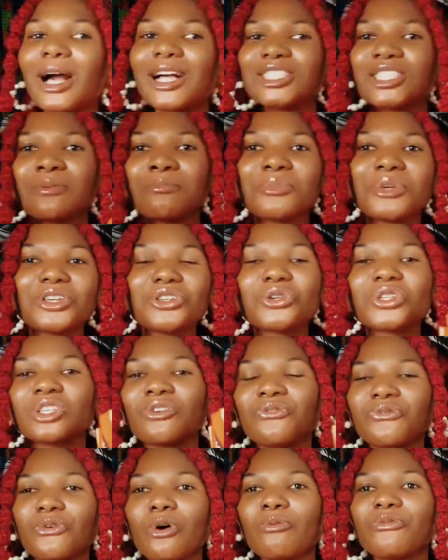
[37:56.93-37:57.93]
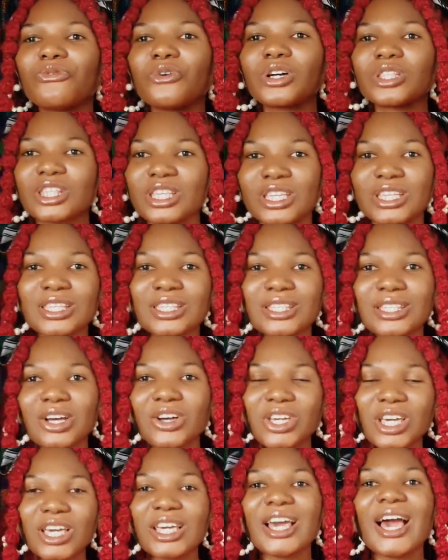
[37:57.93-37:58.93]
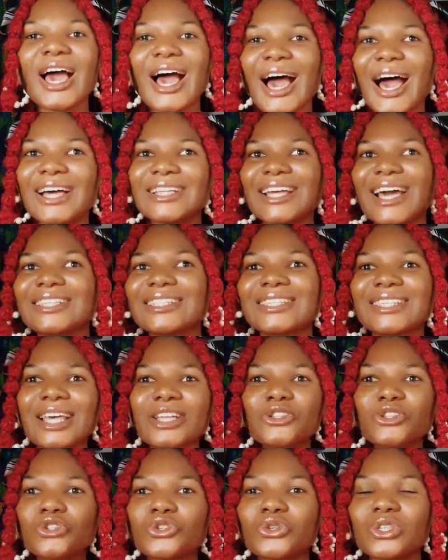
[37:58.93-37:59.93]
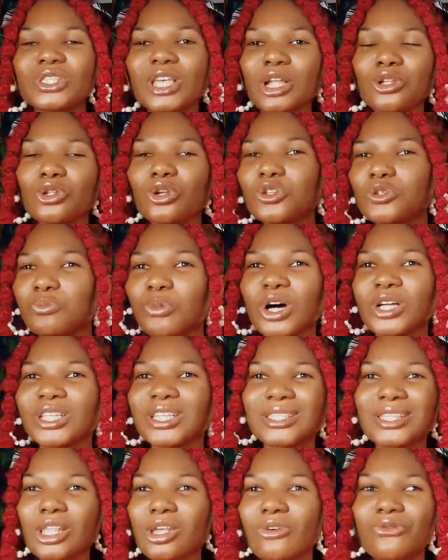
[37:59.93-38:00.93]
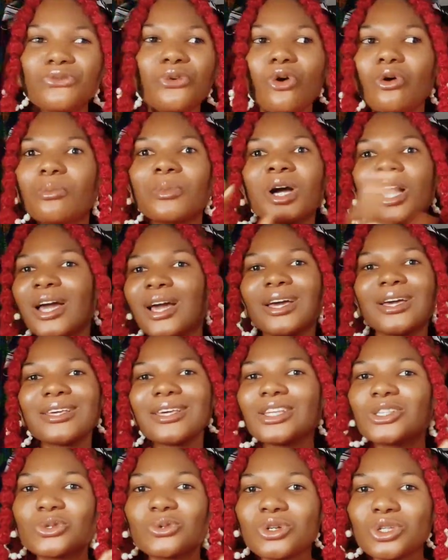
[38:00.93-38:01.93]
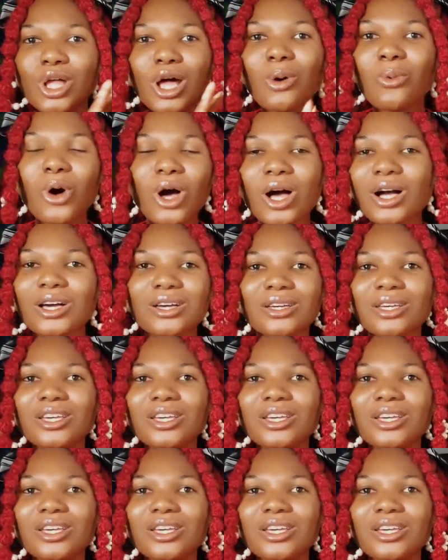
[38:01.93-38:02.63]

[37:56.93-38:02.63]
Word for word: imagine me using foam for this, okay, and I decide to use cellulose board instead of foam. It will not